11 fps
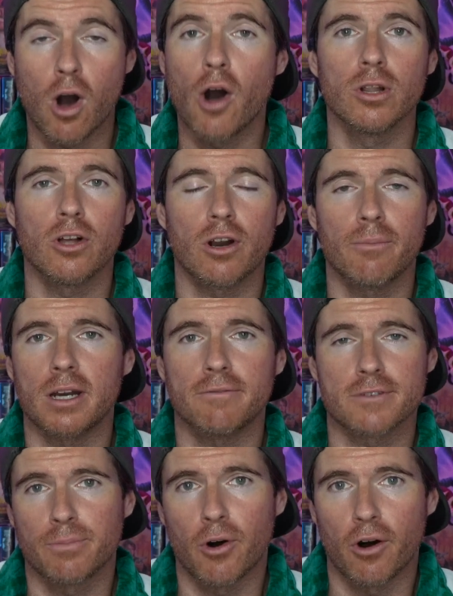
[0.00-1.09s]
owe a lot of money
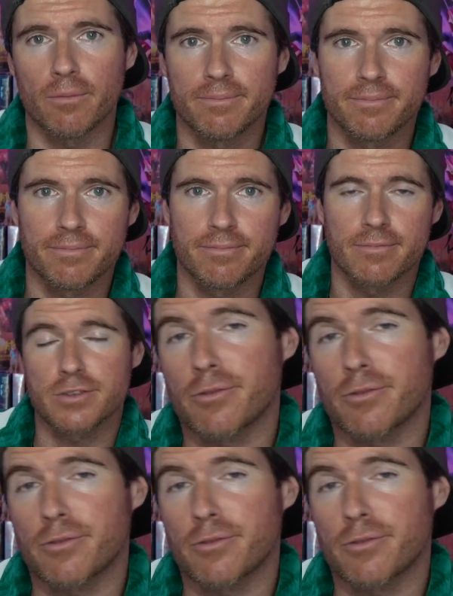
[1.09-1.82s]
for sport. It's